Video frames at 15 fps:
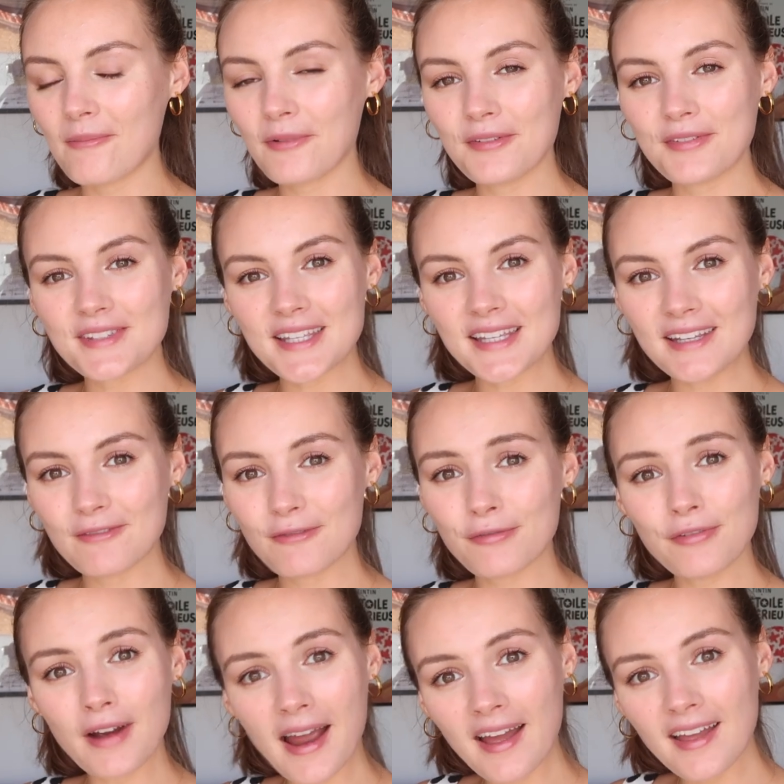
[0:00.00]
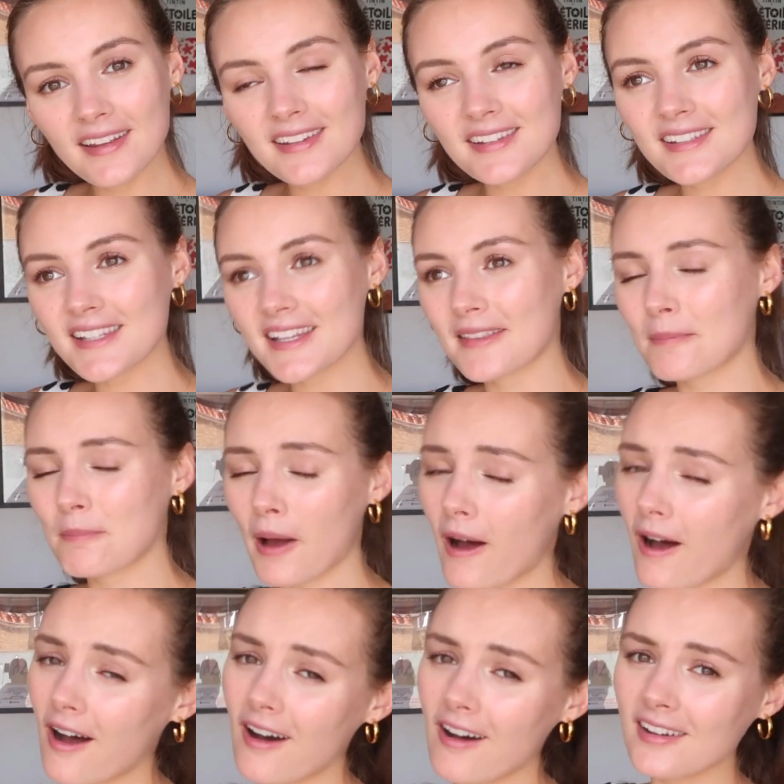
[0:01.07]
We've seen friends in
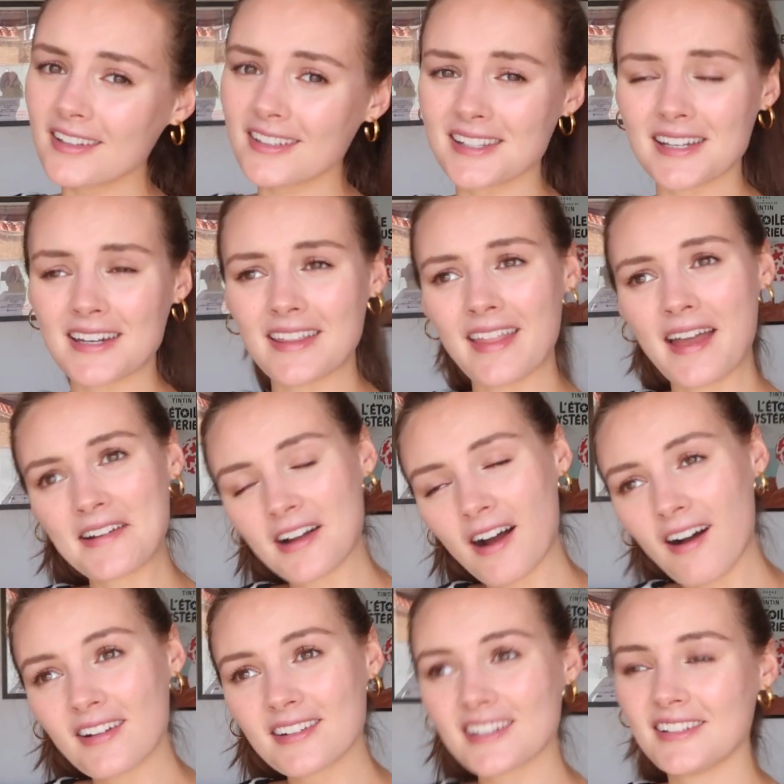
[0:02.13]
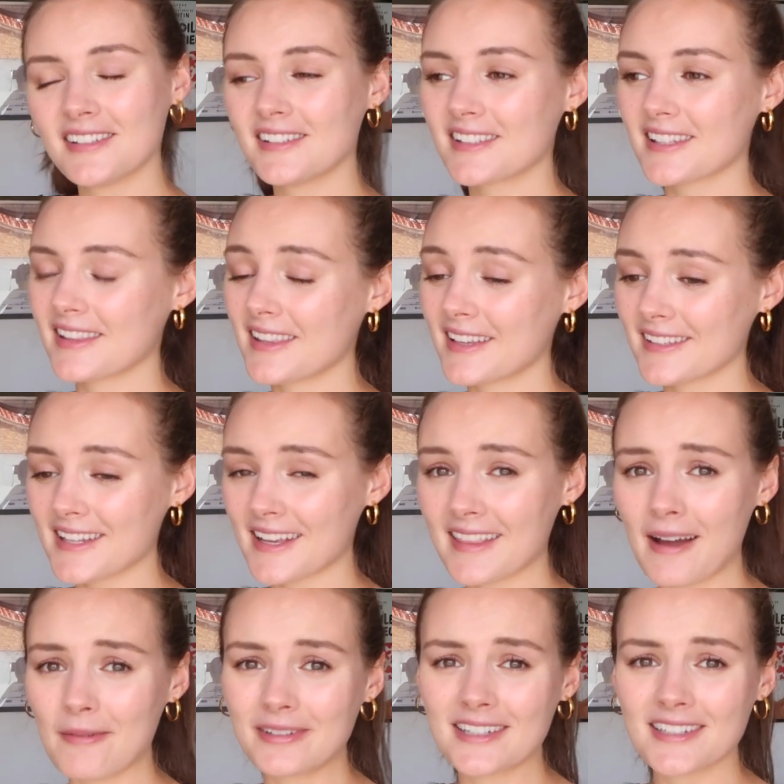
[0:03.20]
parks and in their gardens and things like
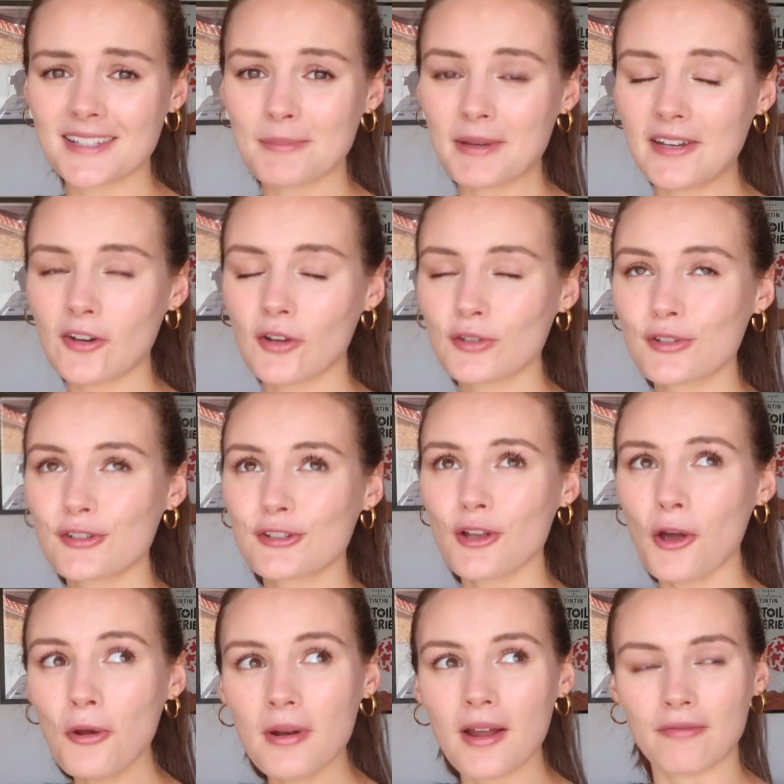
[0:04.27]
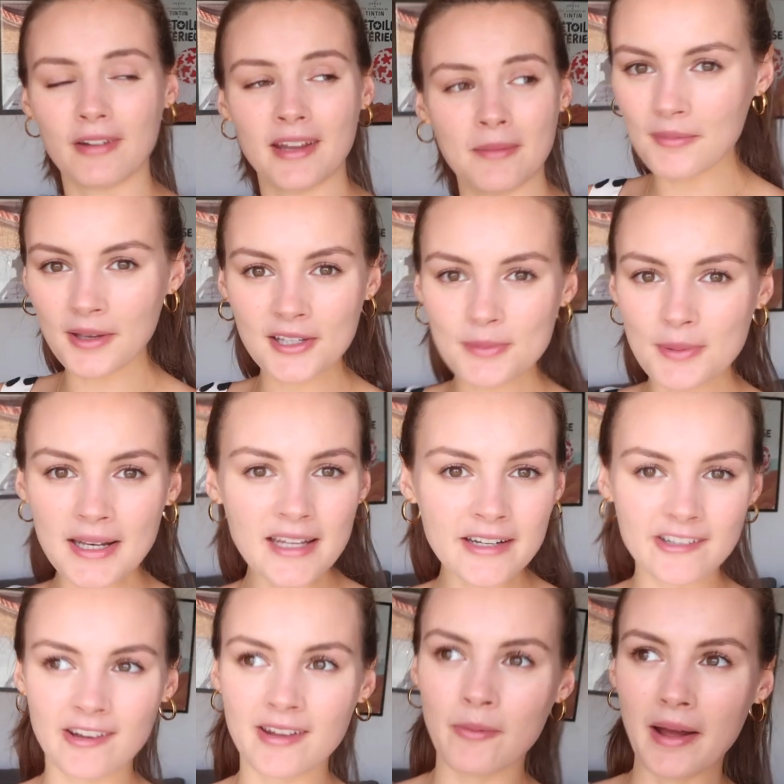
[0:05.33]
that, which has been so lovely because we
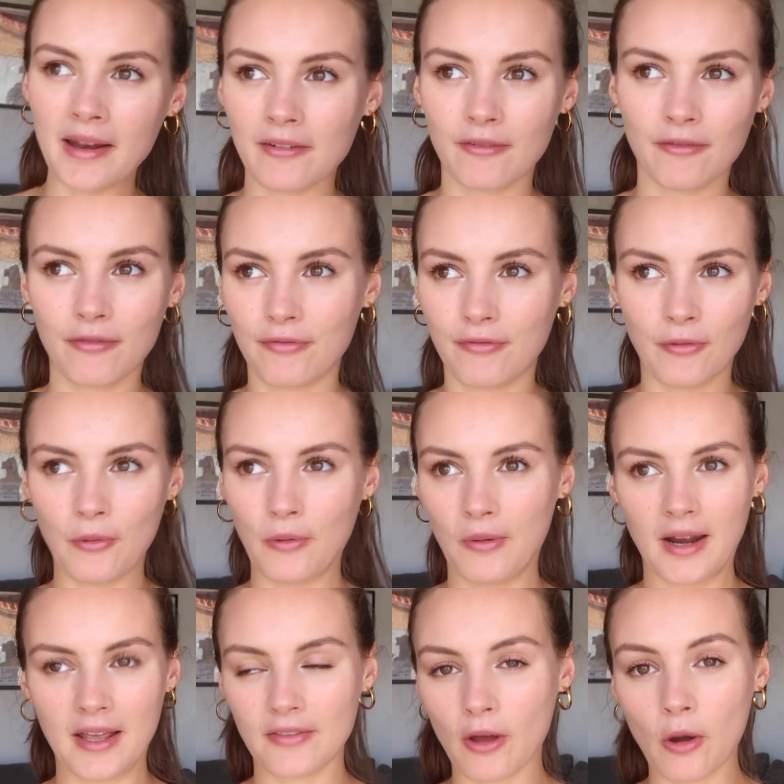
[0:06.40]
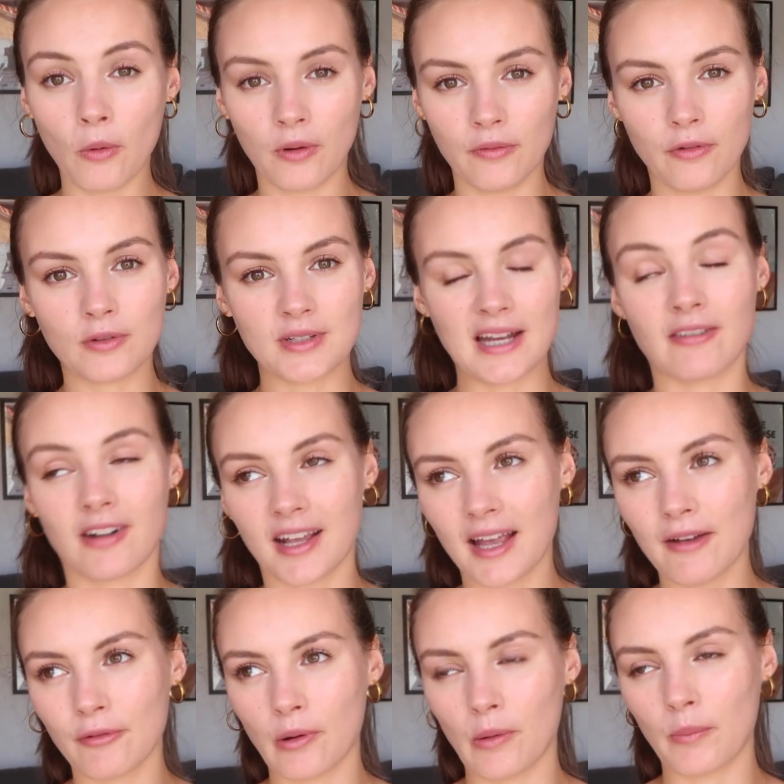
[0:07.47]
literally went for like the whole of lockdown, like
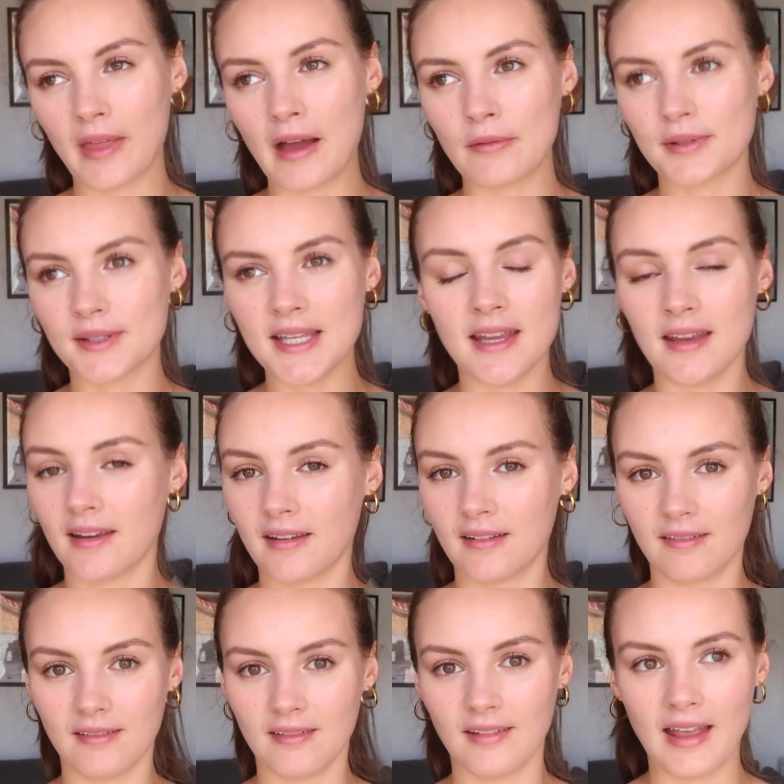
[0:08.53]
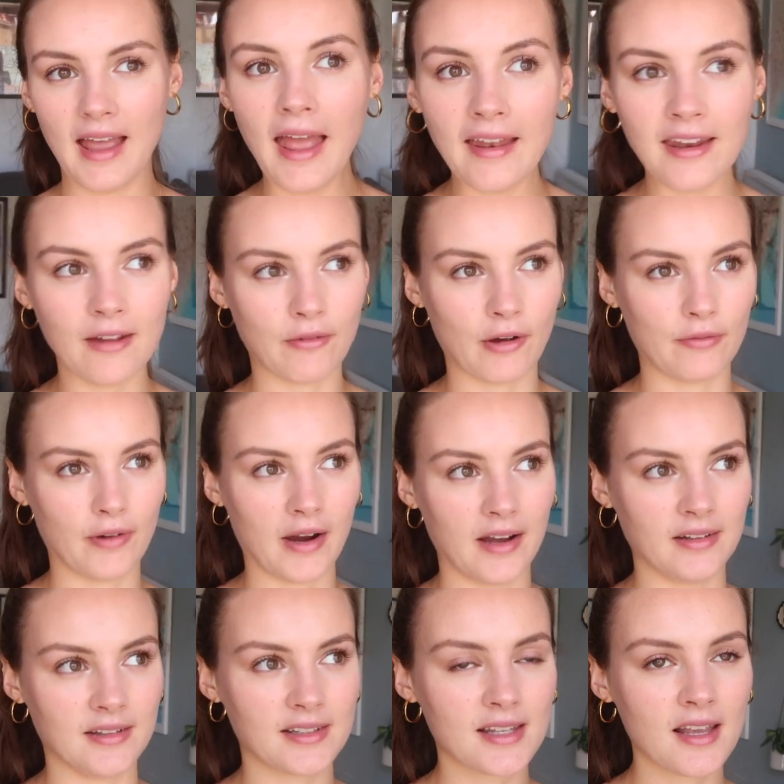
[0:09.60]
everyone, without seeing any of our
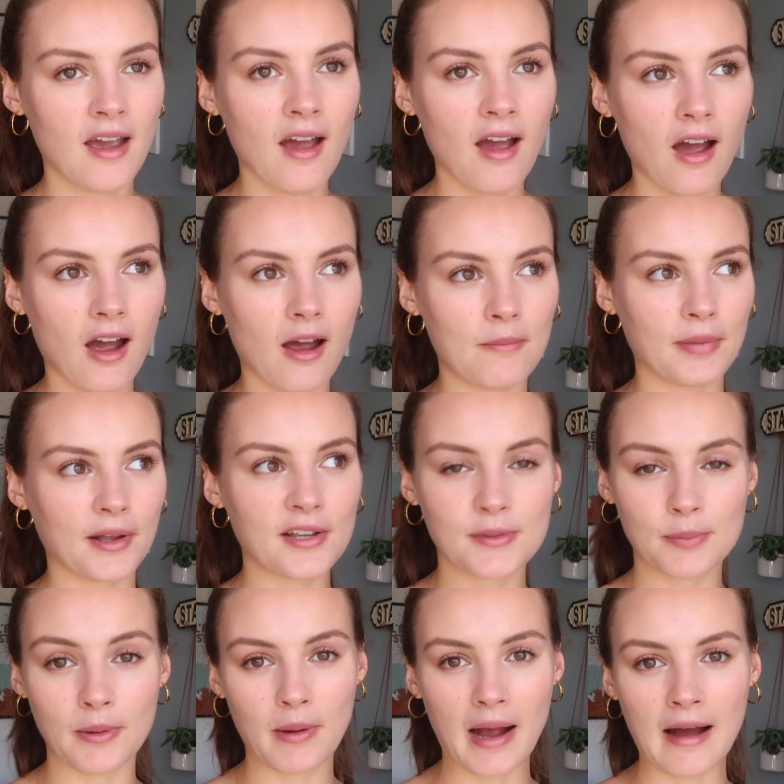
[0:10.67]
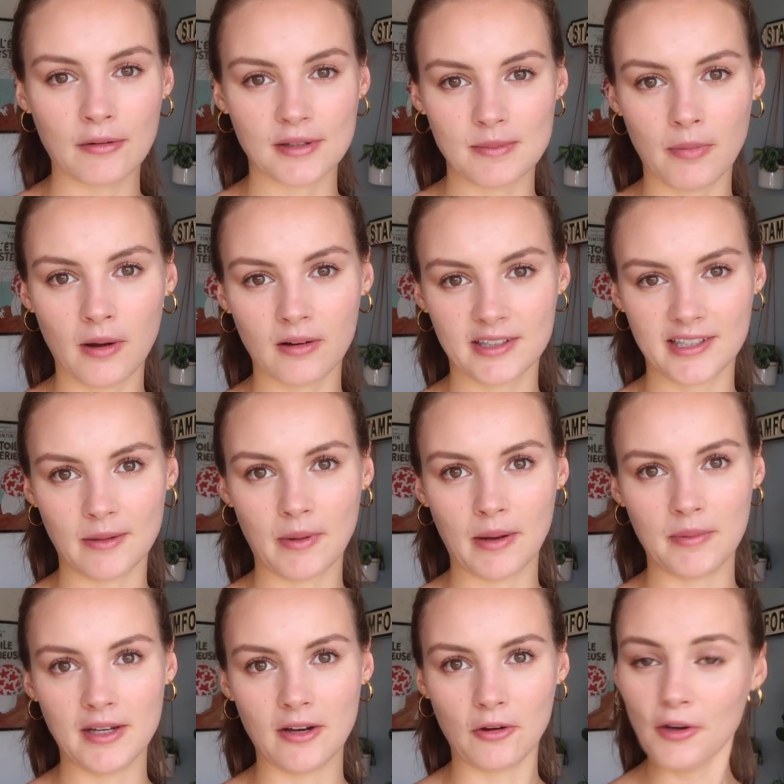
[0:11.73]
friends, because we were out in Berkshire where
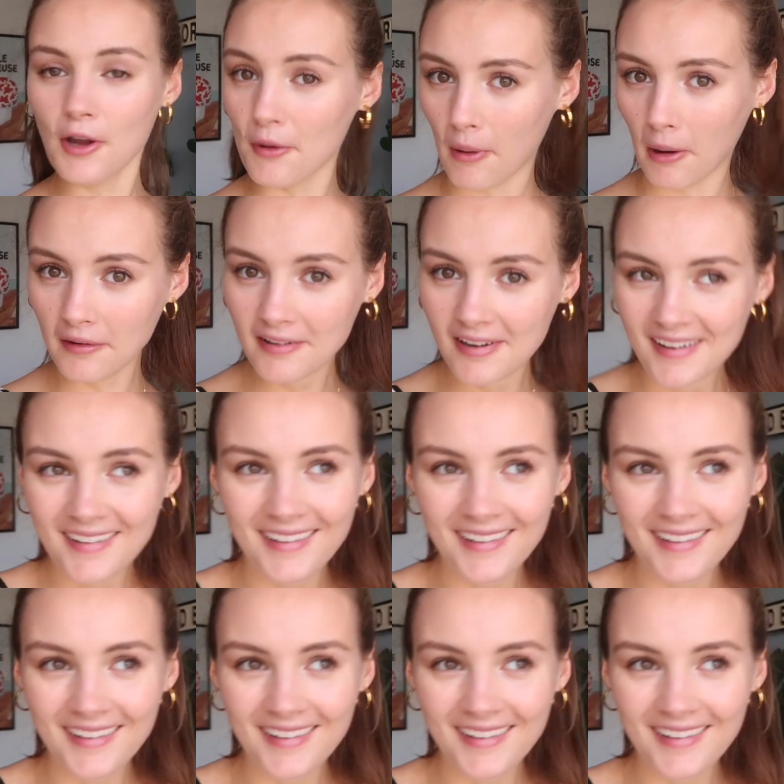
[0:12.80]
we know no one.